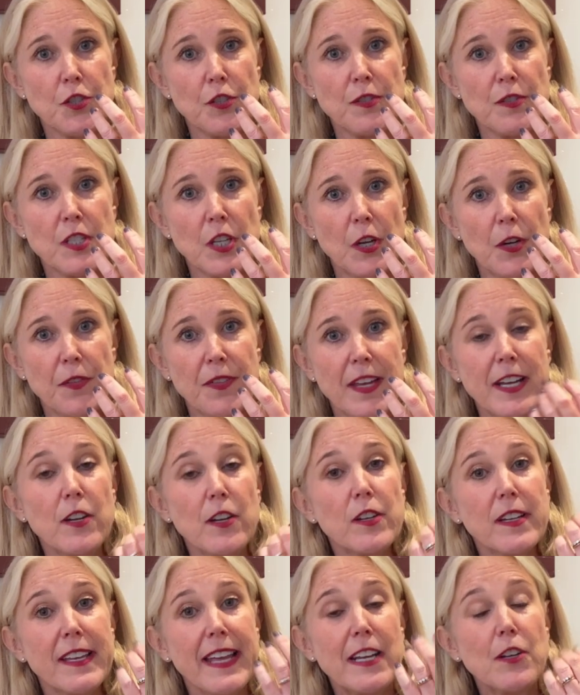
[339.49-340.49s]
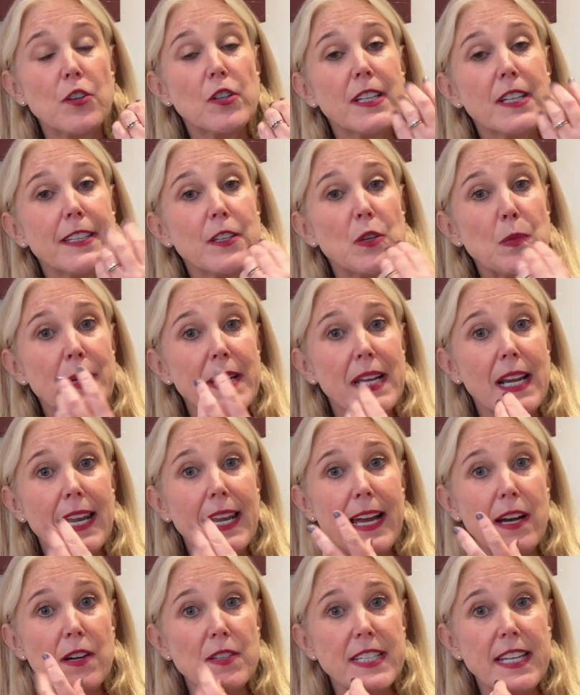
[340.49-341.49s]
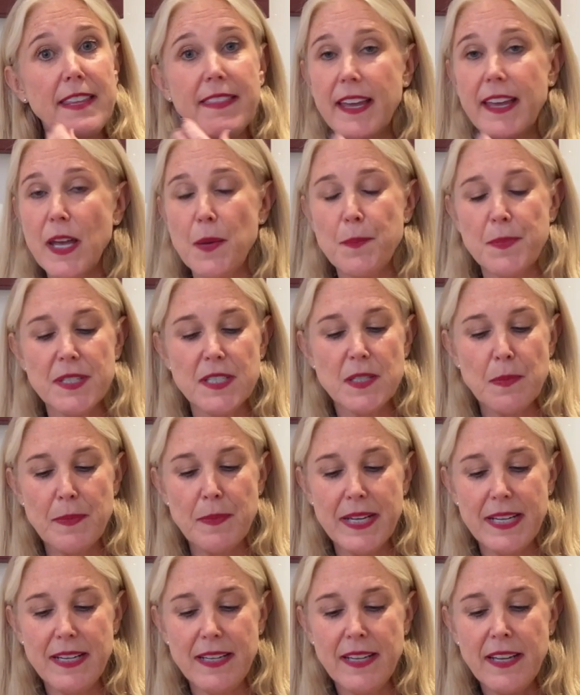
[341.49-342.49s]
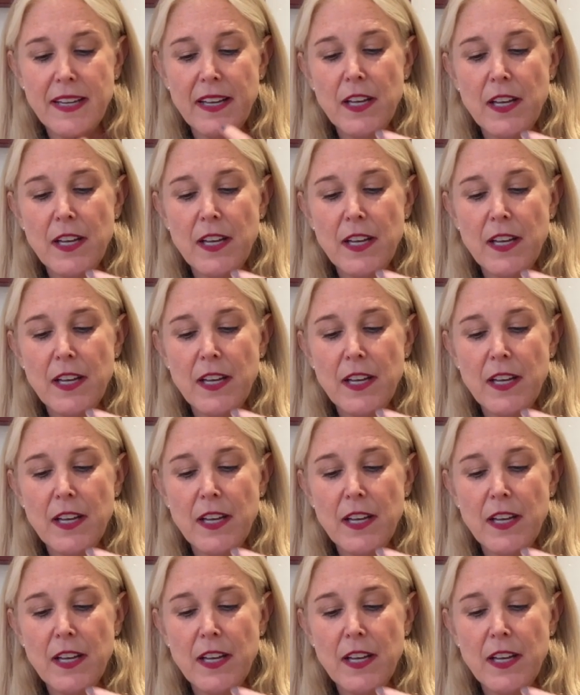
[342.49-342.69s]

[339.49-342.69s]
So they can look a little bit cloudy. That happened to me.